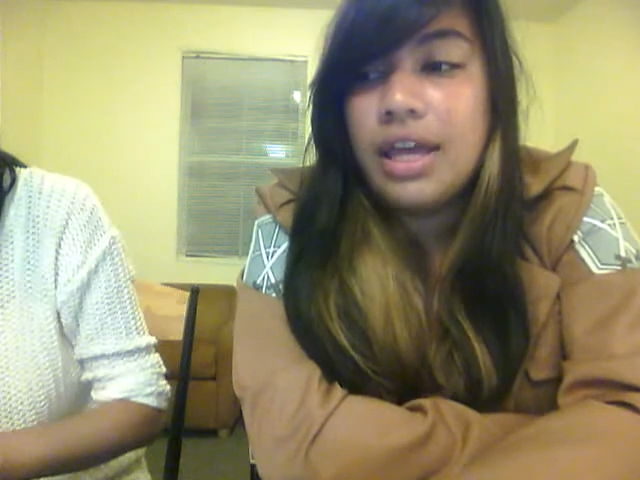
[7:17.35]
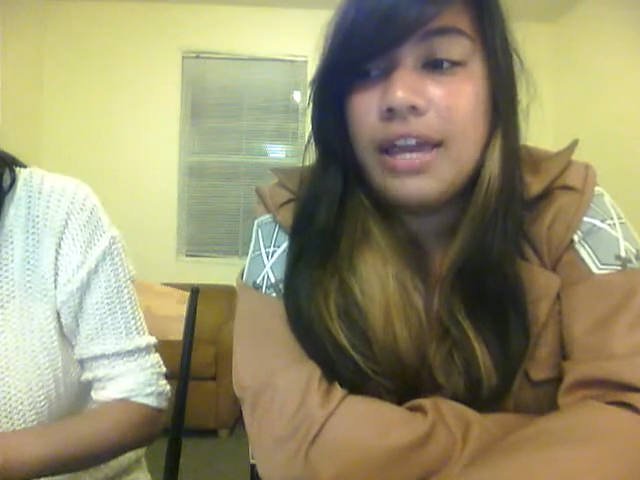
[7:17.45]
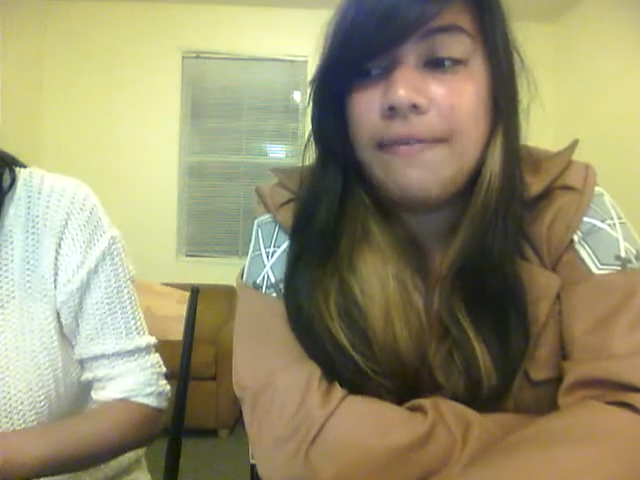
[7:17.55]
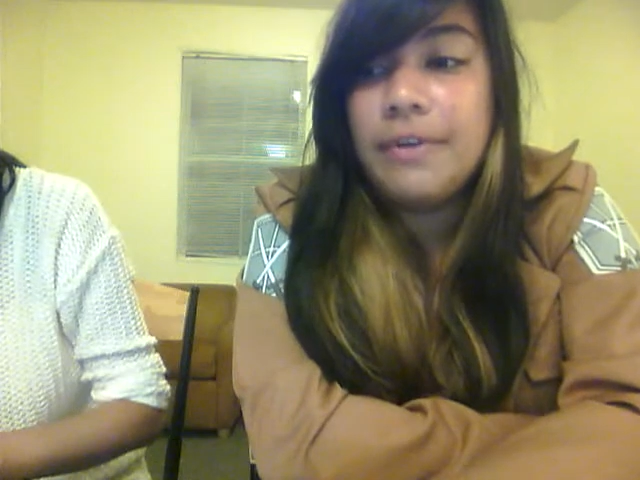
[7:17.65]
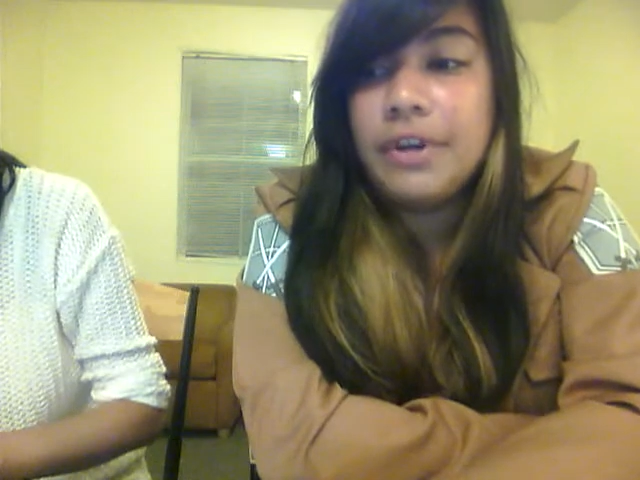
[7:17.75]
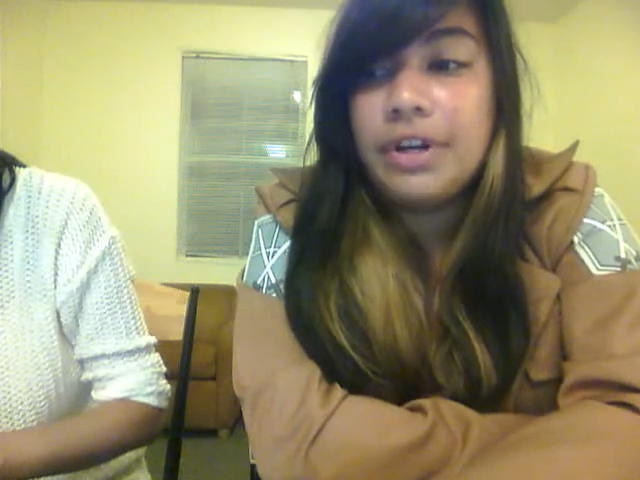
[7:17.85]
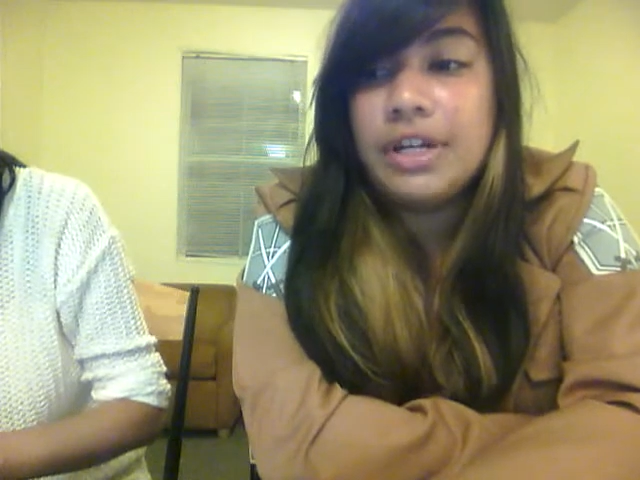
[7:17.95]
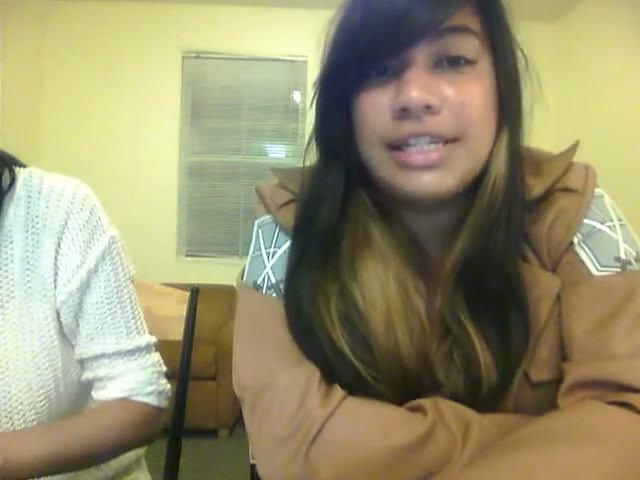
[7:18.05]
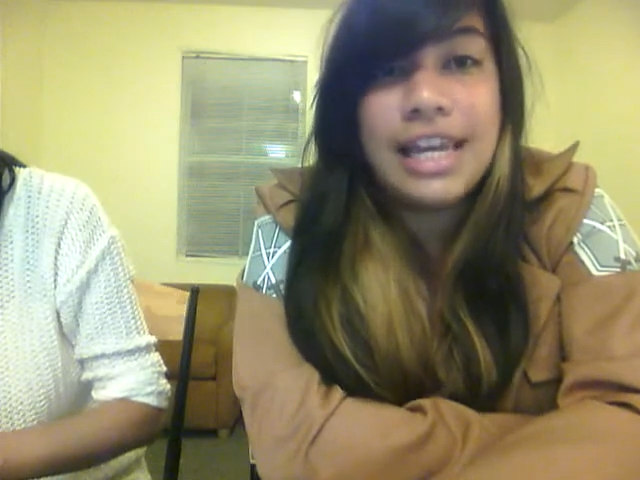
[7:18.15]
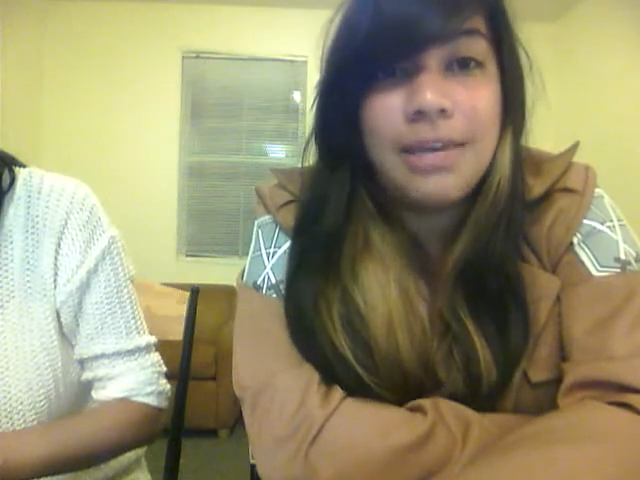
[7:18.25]
If you're
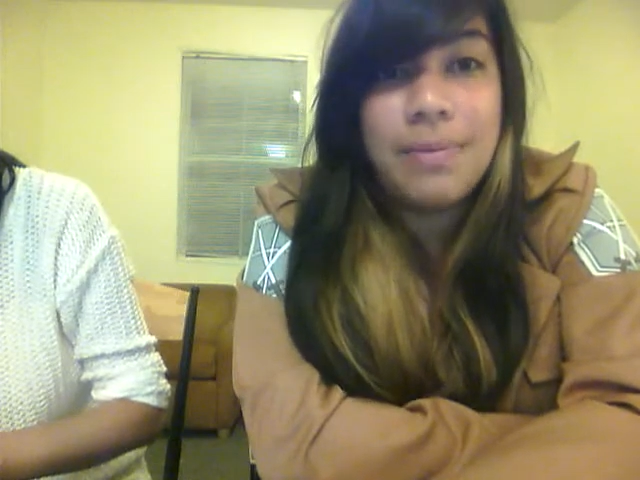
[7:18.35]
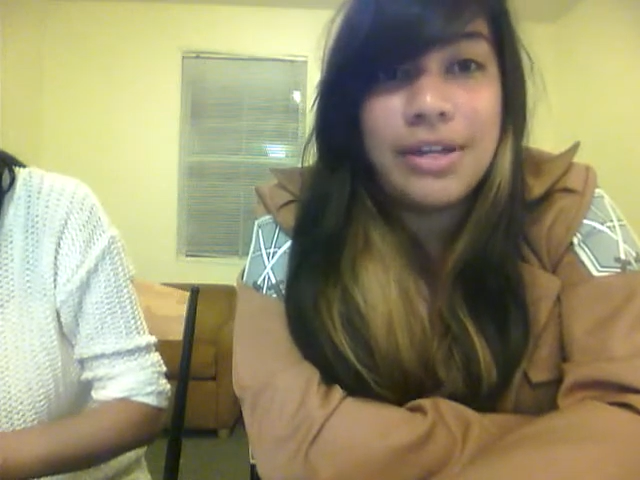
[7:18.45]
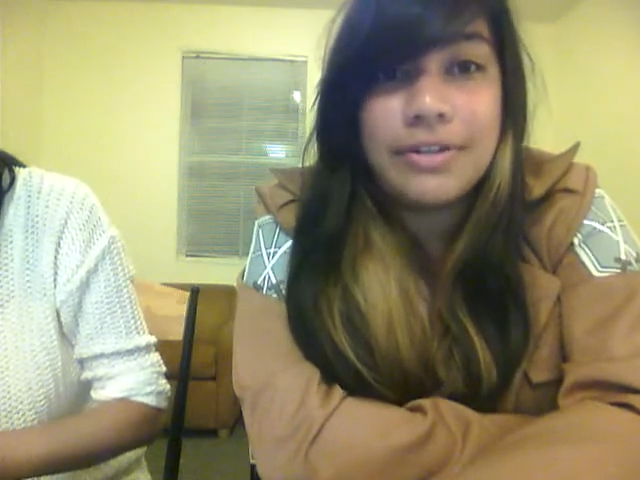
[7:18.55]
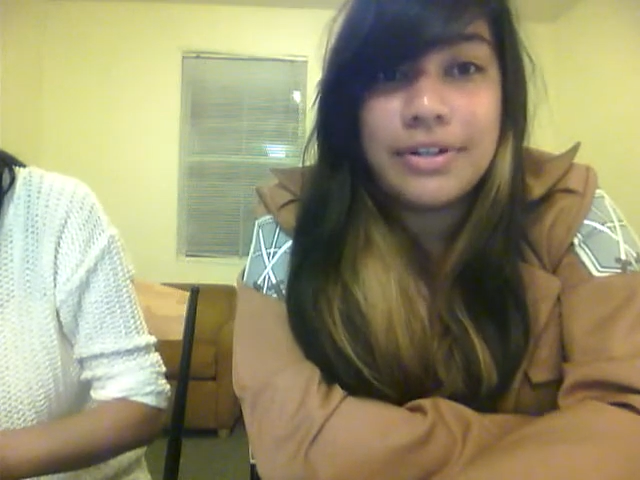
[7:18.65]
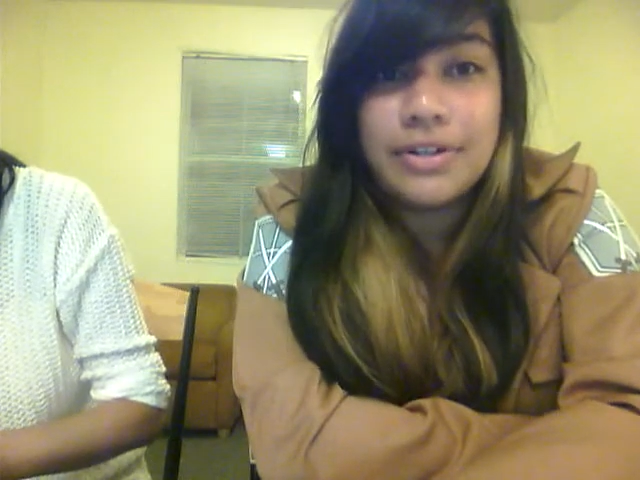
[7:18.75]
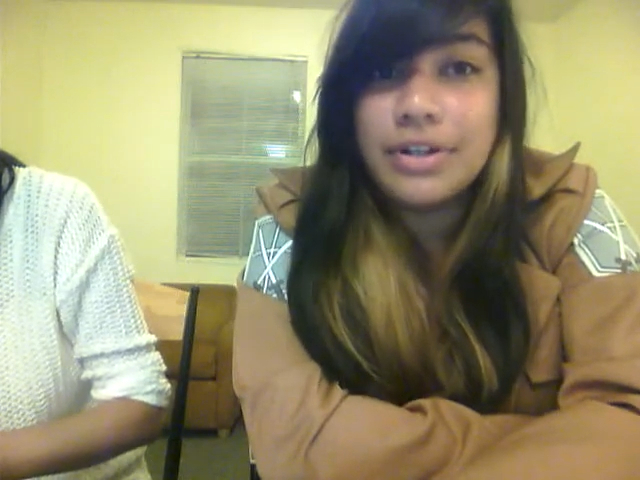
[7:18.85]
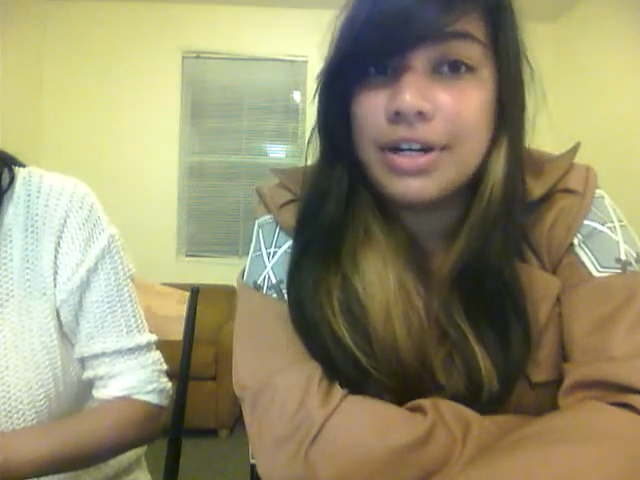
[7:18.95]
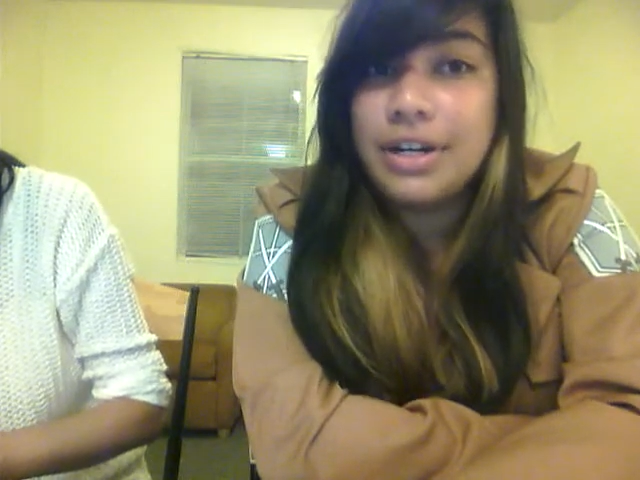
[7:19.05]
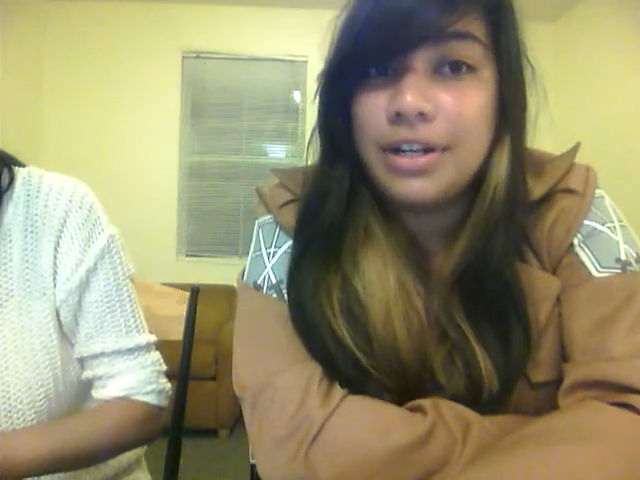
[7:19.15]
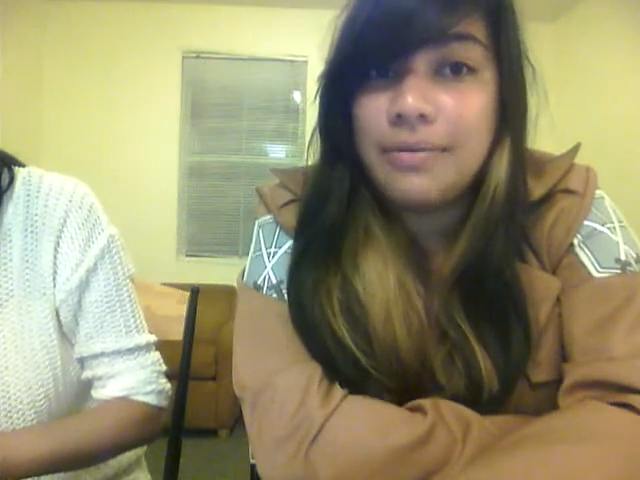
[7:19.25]
a psych major, you're
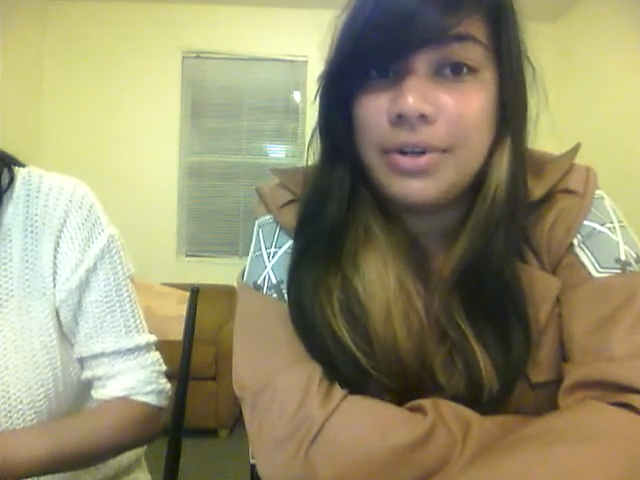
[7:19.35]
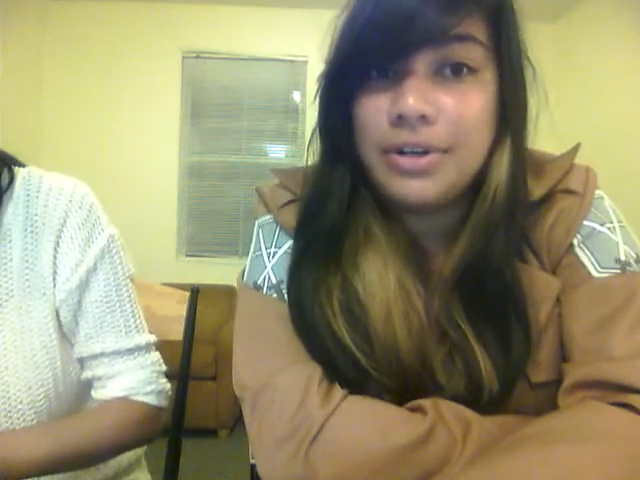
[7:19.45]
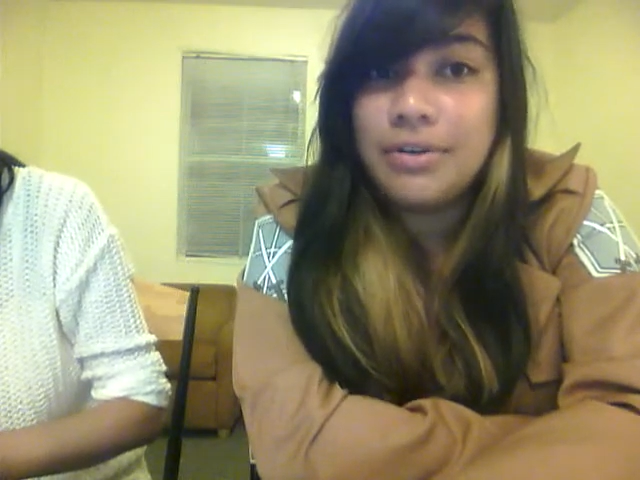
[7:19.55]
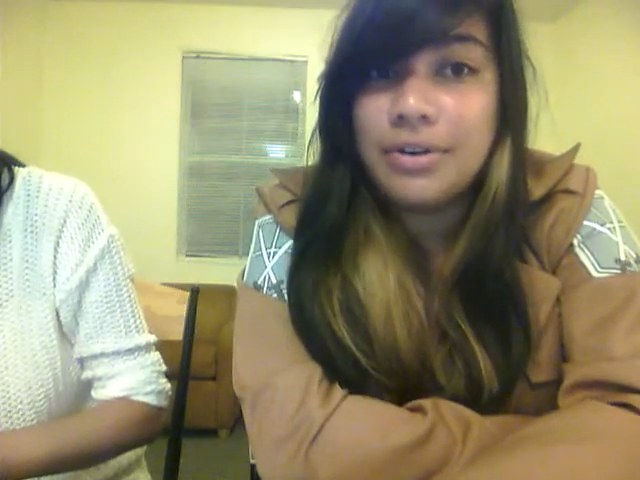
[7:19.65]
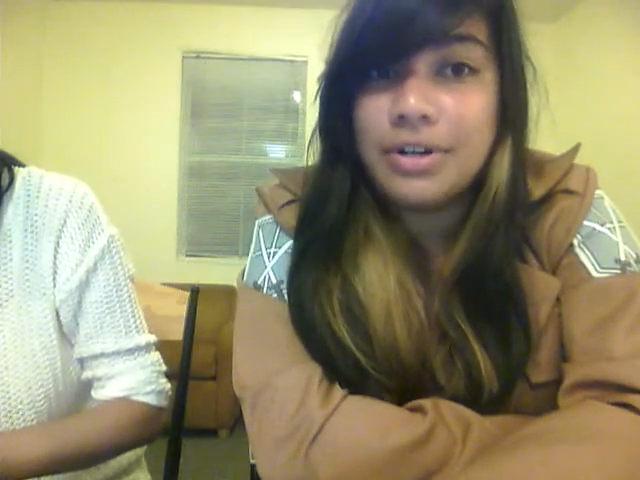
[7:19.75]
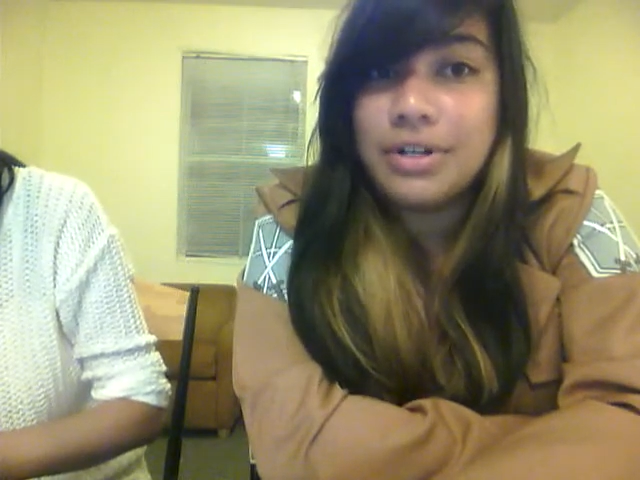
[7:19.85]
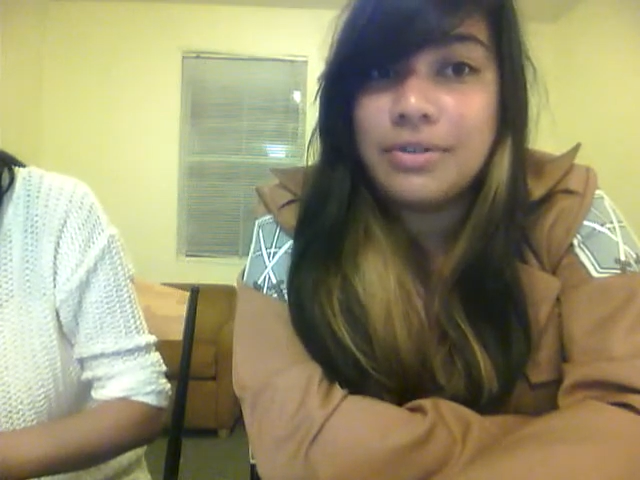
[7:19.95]
going to love winter quarter.